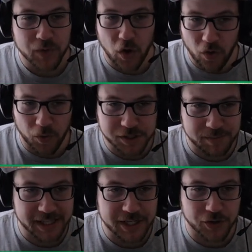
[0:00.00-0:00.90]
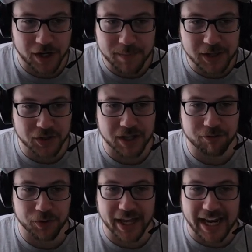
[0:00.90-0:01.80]
Ultimately, you're going to be looking
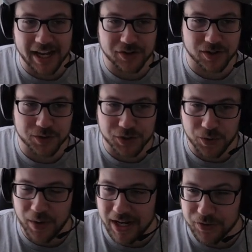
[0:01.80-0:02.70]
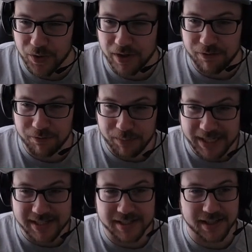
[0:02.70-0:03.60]
for those 2 Android
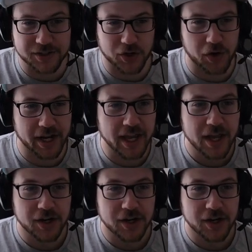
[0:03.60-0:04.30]
pieces in the starting.